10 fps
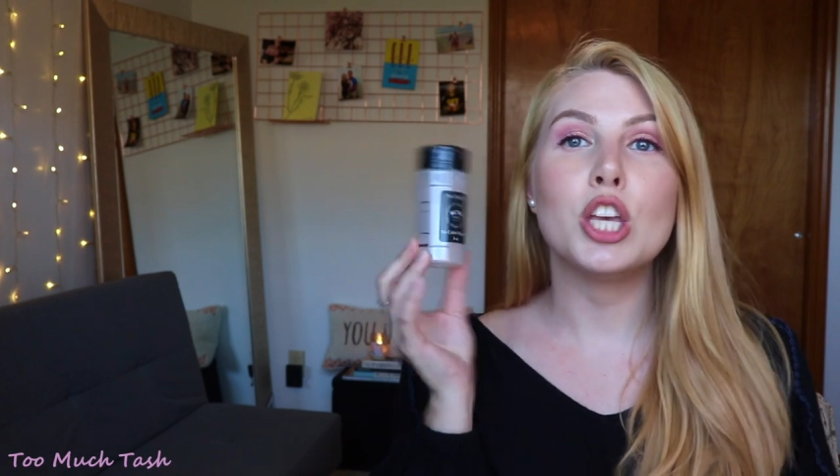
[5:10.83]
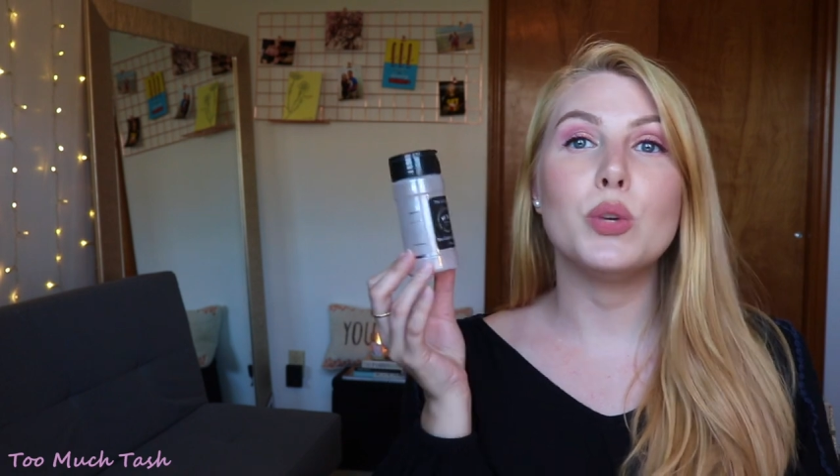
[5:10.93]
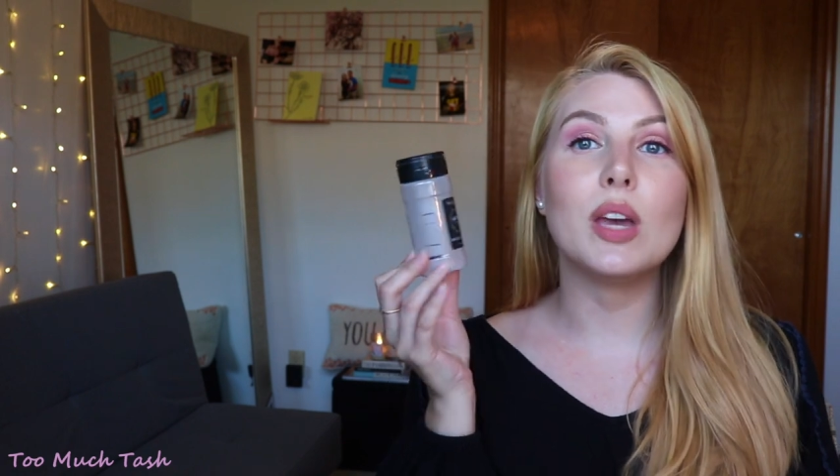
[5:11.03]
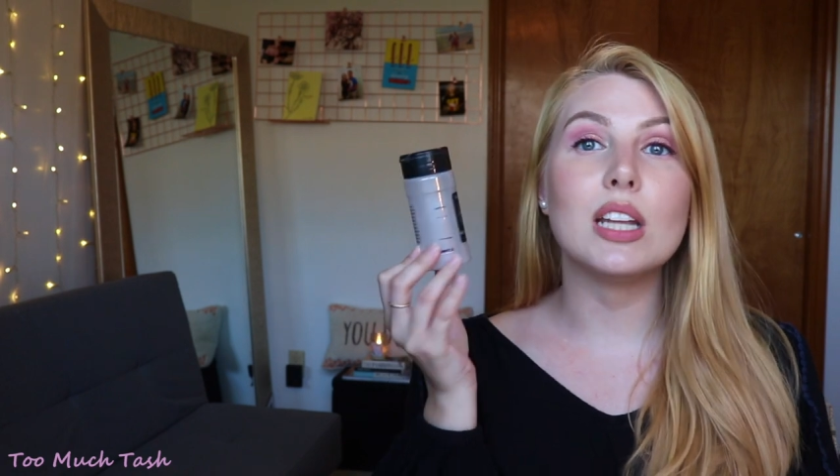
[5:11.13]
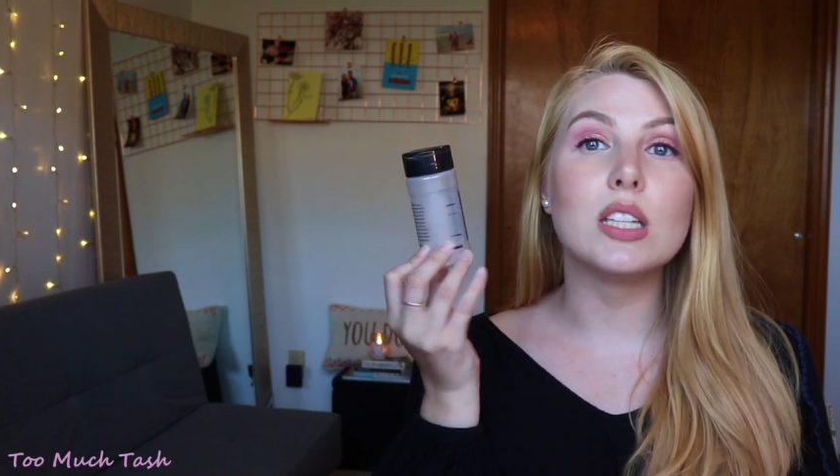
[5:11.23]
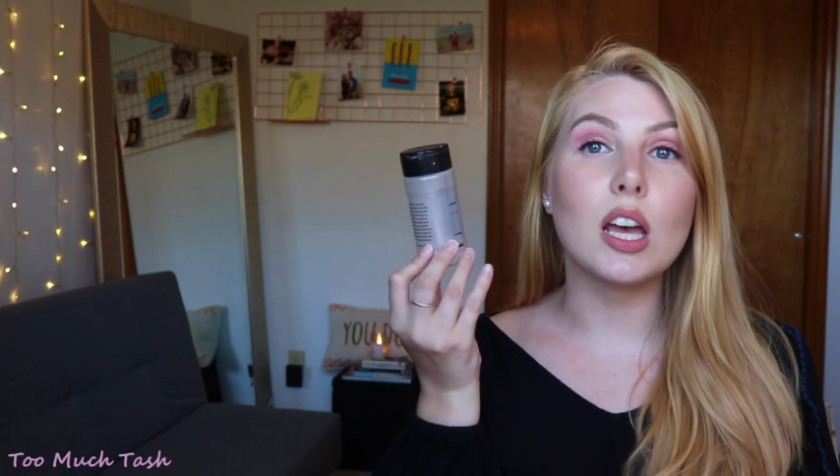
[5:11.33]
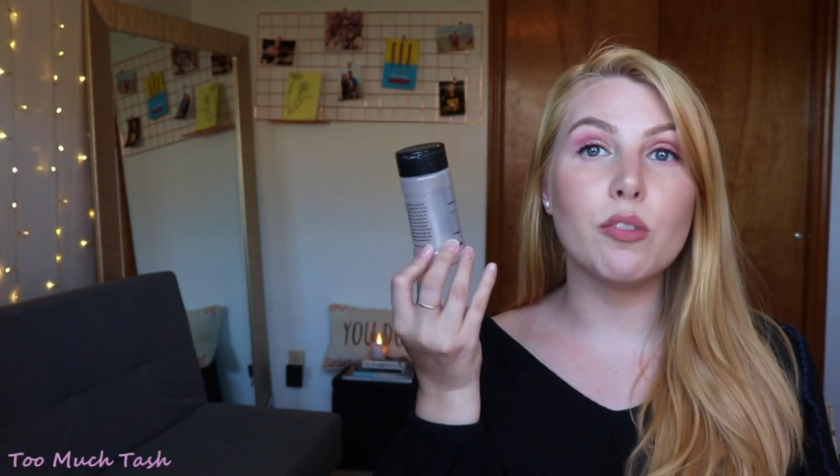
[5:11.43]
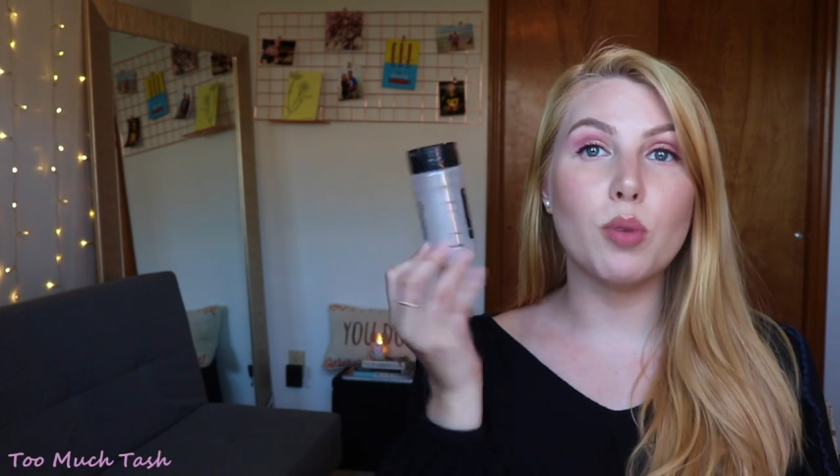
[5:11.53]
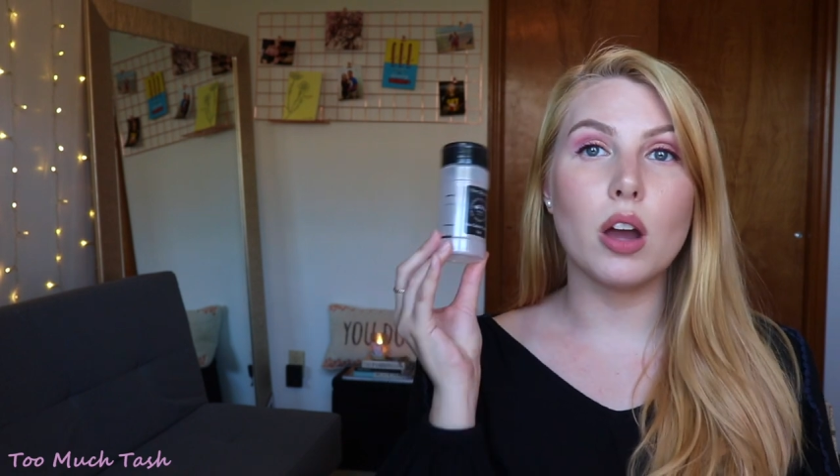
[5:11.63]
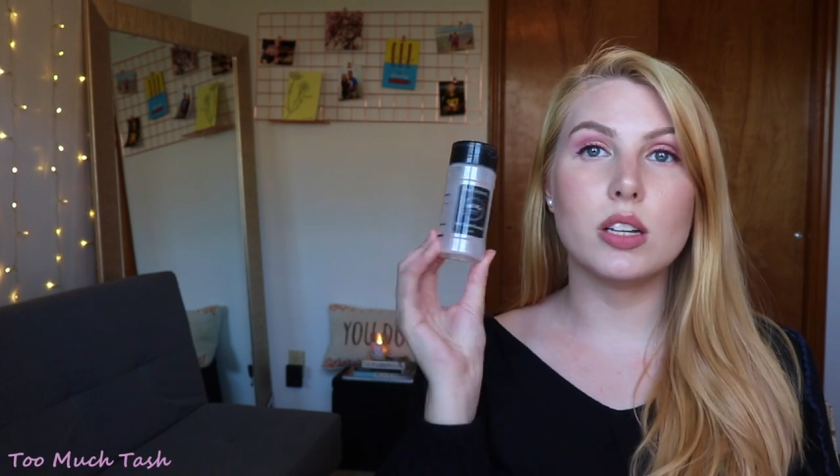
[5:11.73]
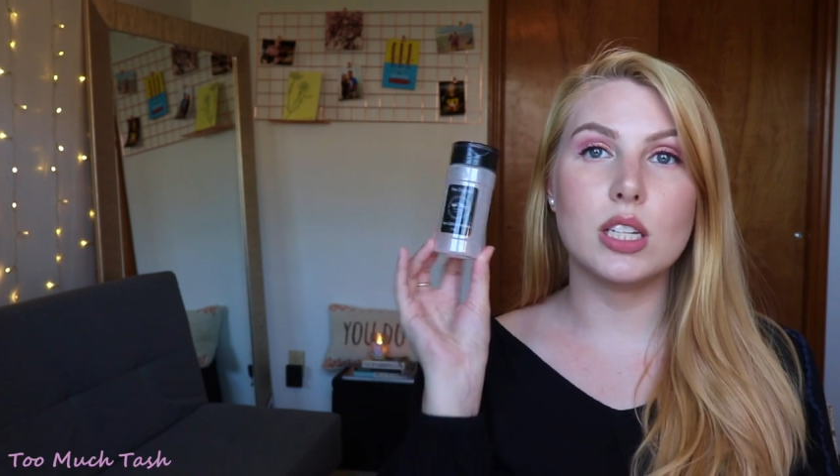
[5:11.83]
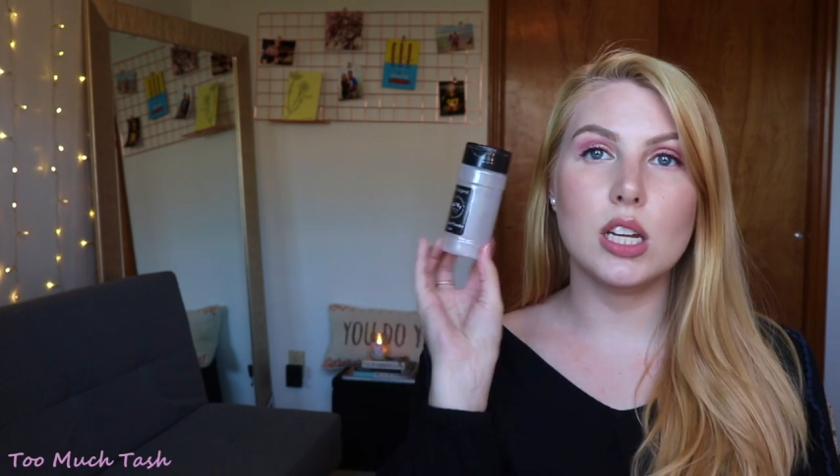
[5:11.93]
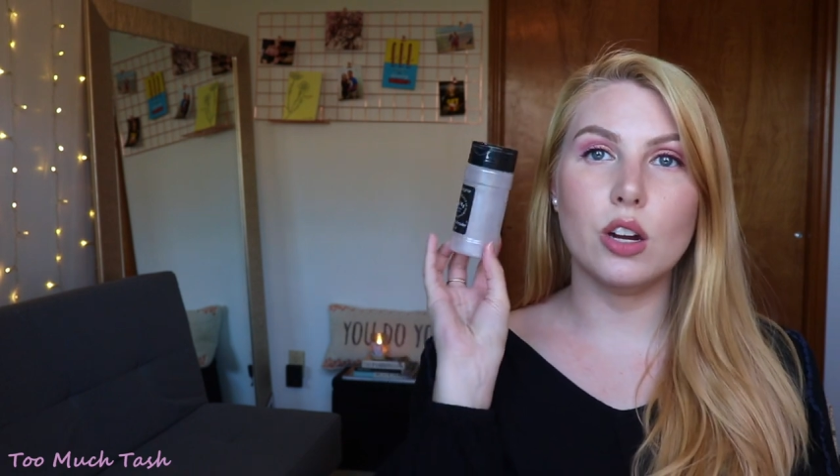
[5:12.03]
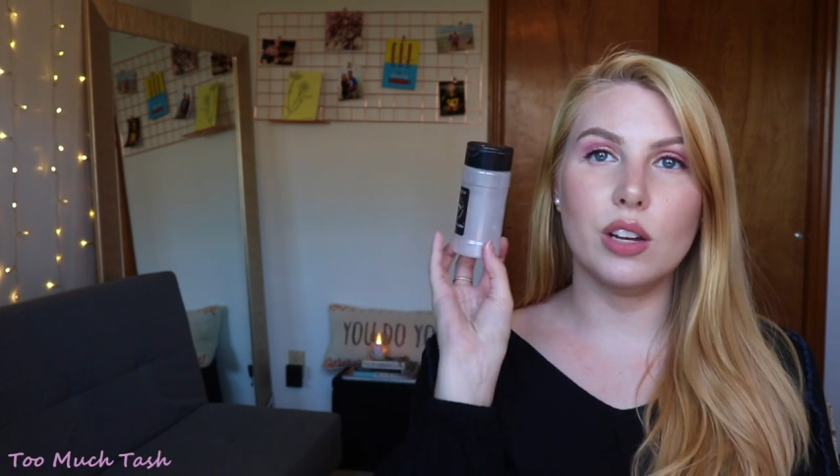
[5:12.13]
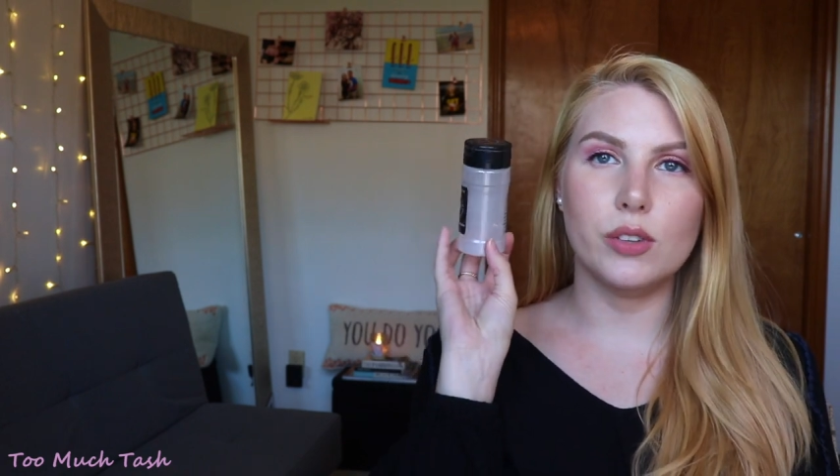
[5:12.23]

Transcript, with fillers: You get a ton of products in here.